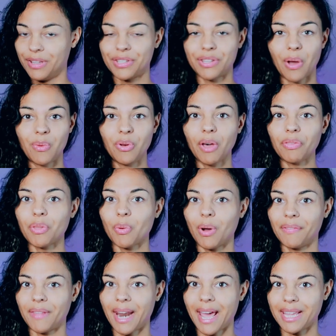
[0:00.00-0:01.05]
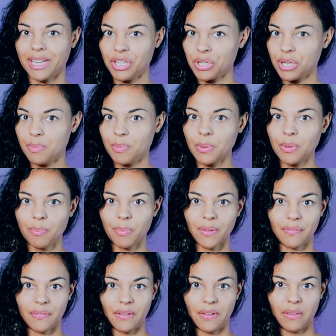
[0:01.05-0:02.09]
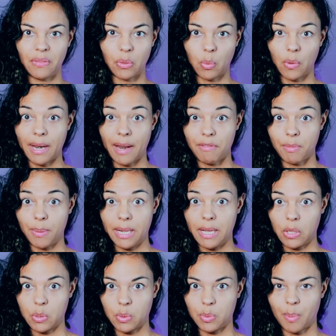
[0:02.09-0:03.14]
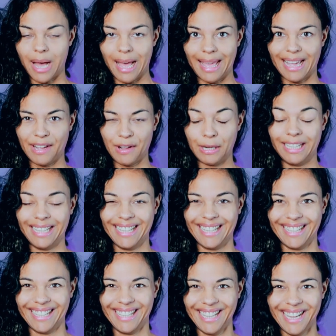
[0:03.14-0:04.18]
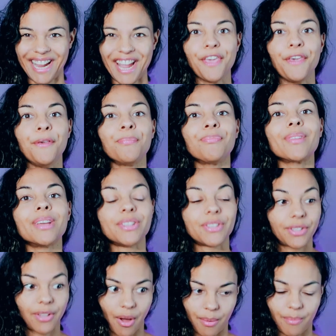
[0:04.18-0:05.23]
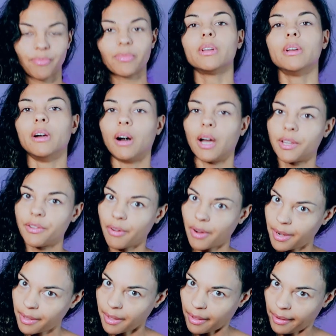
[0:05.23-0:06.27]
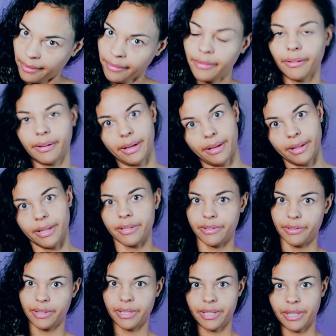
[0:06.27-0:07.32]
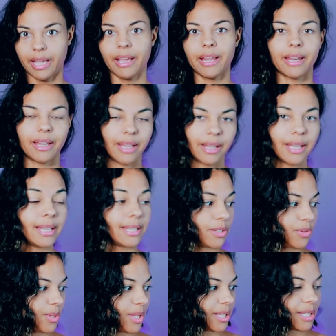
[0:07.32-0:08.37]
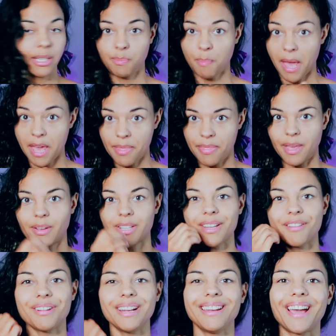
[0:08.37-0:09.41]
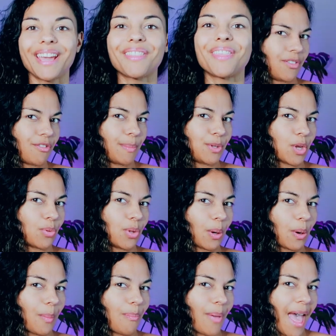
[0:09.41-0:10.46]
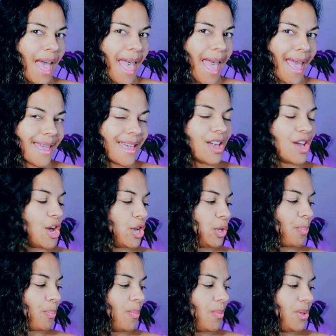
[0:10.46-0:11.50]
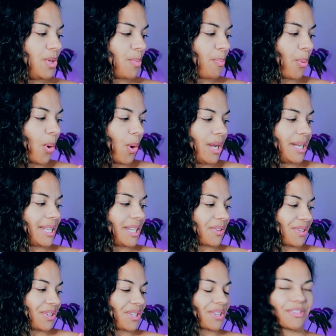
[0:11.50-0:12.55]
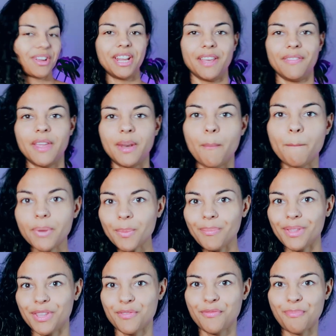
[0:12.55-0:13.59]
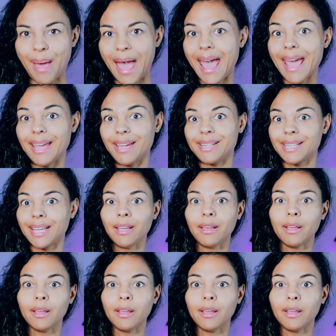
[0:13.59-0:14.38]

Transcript: So not the one that I initially bought, but the, the one that everybody else was buying. So I tried again. Okay, let's do this thing and uh, let's do this this pay thing because I really like the Crypto dot com pay. You you point it on the screen and then boom, you've paid.